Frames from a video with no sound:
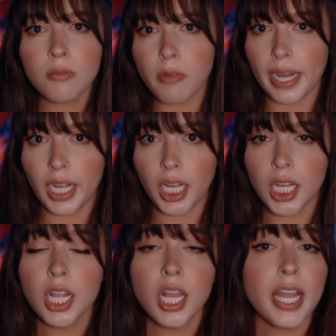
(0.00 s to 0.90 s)

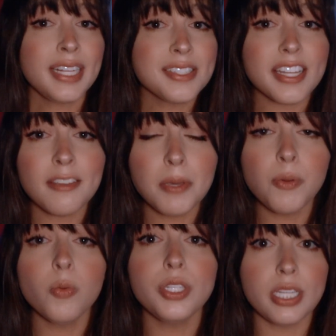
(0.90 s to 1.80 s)
aware, enslaved
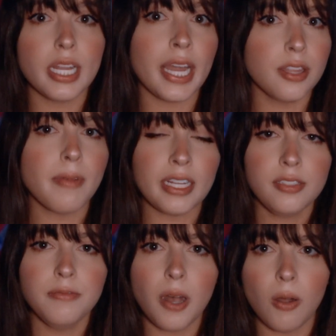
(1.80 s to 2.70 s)
people were denied the right
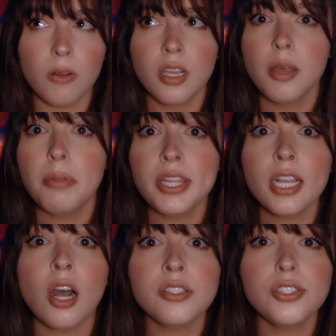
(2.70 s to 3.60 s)
to vote, but they
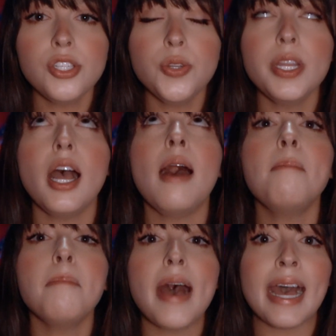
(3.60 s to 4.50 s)
constituted a
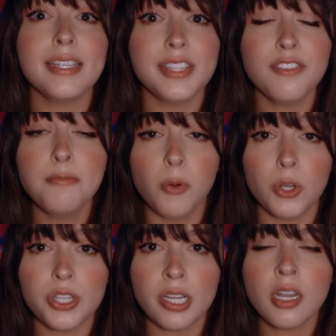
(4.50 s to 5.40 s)
massive
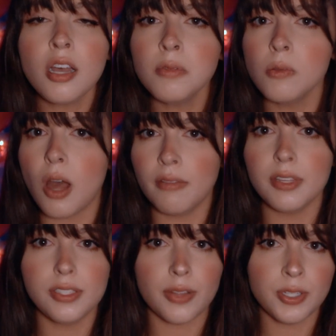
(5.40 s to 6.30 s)
portion of a lot of
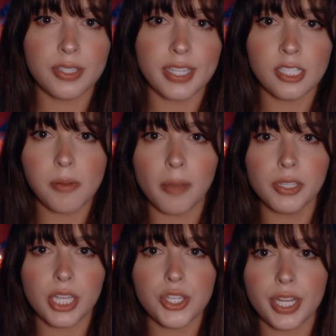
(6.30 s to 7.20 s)
these southern states'
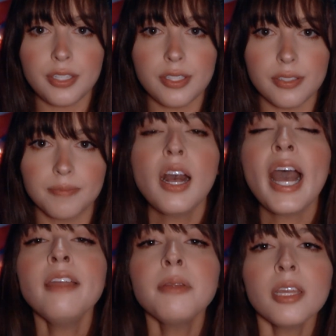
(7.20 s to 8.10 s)
populations.
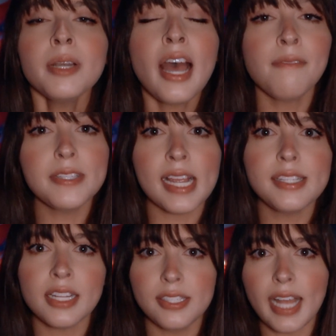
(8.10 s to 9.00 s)
I really want to emphasize
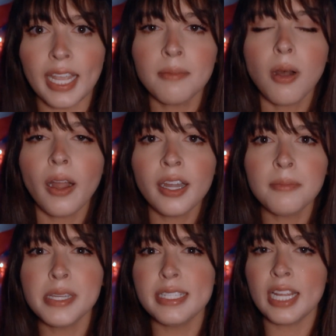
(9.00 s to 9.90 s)
that second part
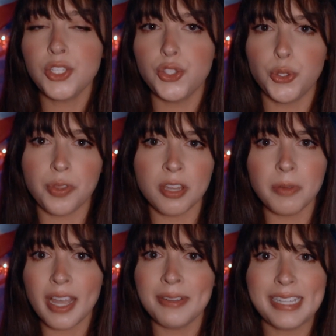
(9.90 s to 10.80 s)
because I do think we
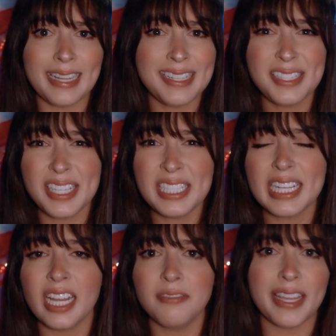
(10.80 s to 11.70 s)
have a tendency to
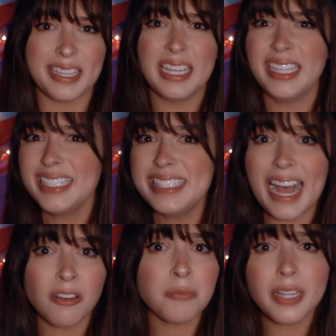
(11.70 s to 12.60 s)
kind of
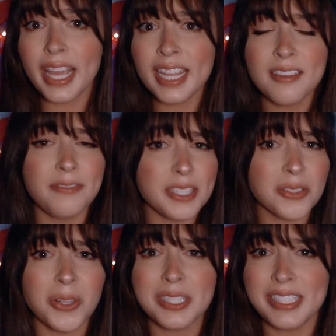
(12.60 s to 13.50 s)
downplay the
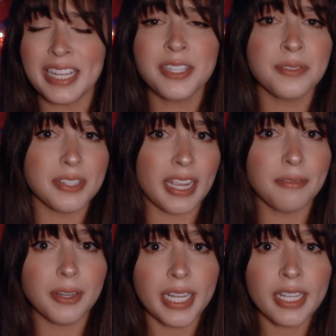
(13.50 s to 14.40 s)
physical extent of
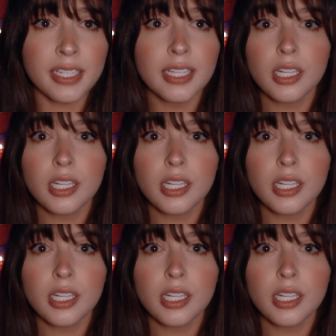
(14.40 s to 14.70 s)
slavery.